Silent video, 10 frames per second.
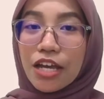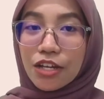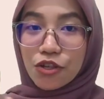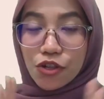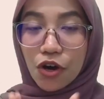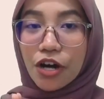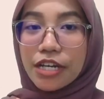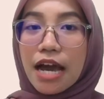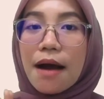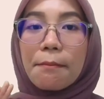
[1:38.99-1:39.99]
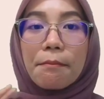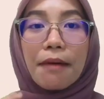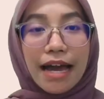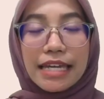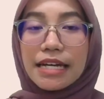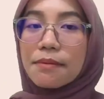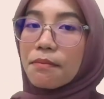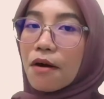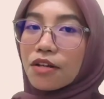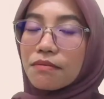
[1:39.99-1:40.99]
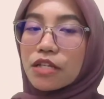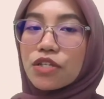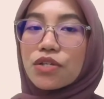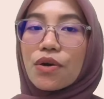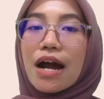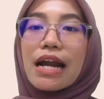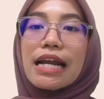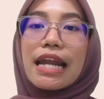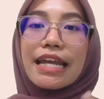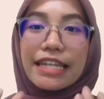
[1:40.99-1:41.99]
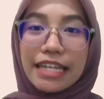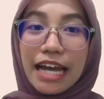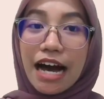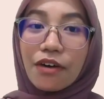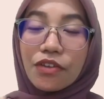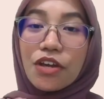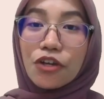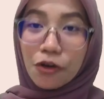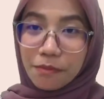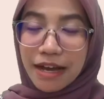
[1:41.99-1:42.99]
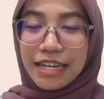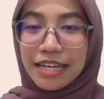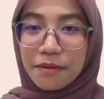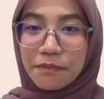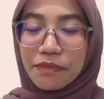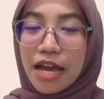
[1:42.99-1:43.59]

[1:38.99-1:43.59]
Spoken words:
In short, buying a bond means you are lending out your money.